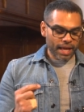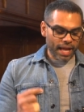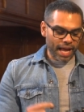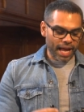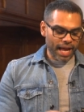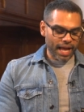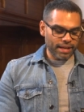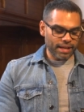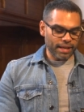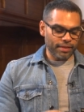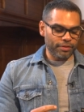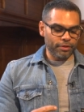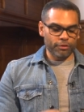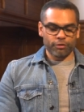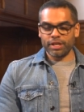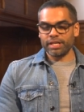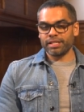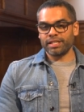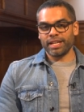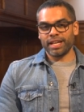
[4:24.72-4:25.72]
And the
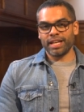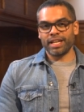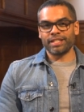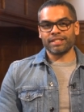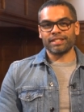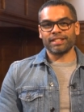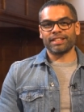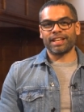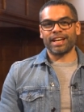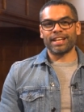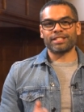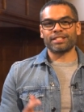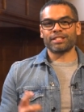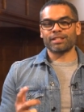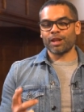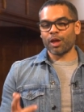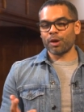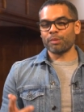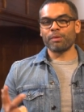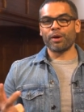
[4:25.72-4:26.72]
reason is that
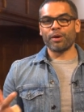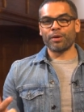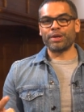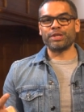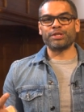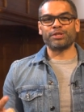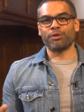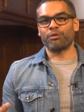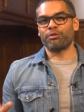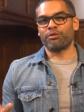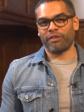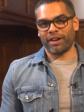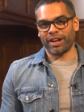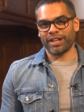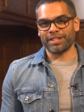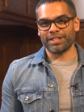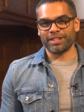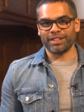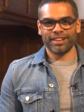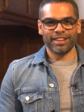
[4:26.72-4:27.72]
slow-mo is your
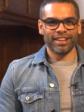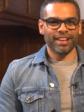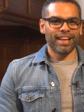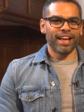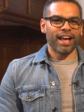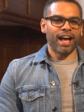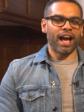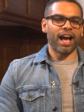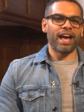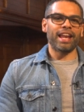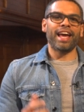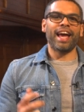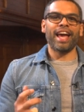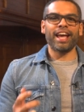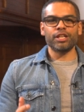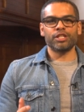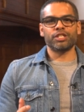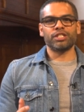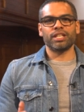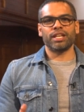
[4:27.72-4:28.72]
friend. And
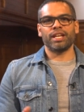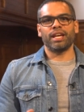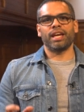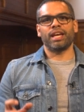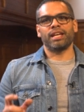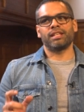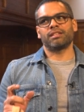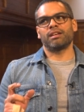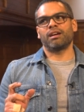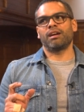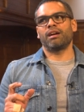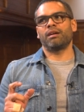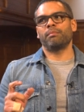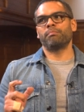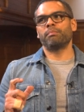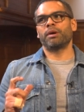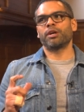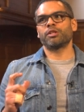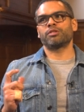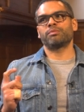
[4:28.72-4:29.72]
HD is a
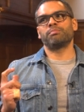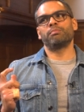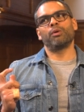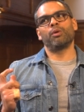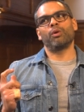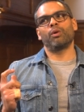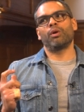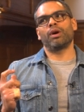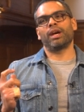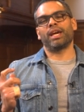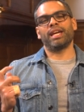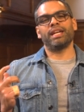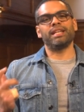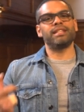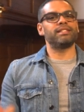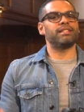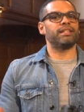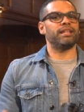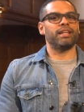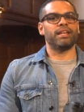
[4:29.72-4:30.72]
much more
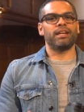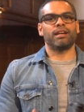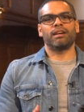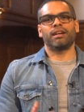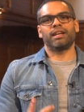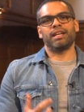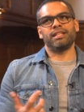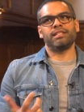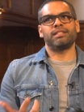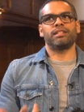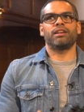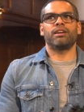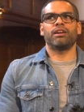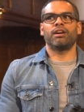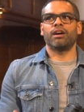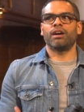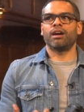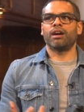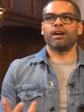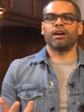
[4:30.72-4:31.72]
easy,
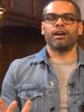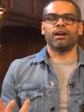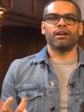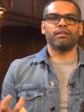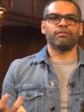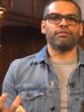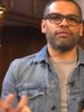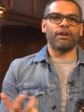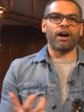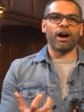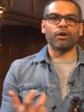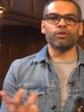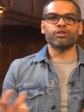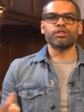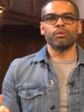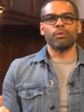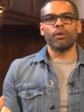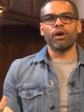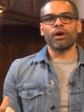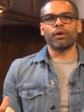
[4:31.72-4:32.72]
easier uh, file
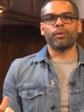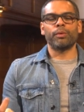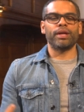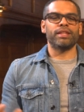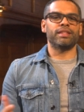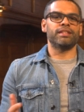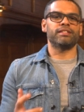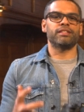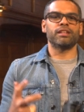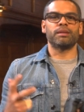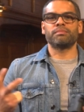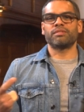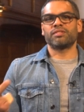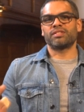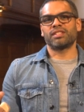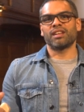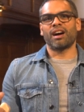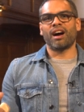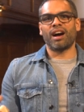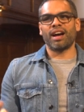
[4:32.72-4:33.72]
to work with in terms of
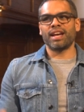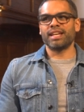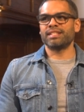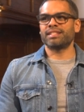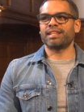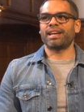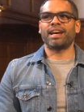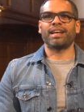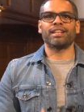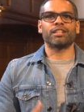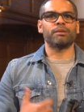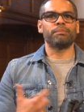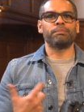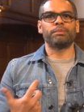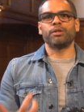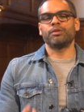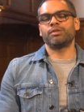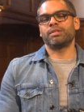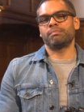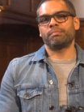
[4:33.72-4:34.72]
size and
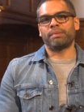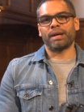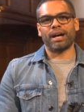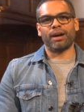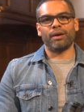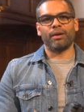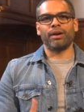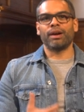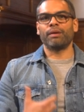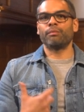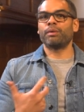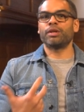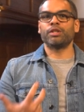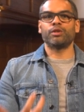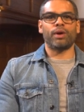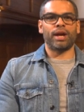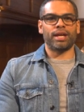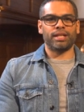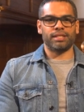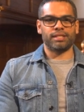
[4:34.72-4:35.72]
computing power and when
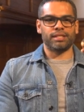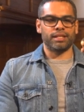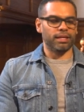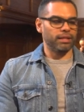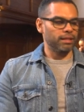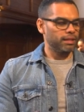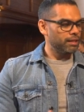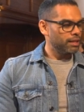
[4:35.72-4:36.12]
you're editing.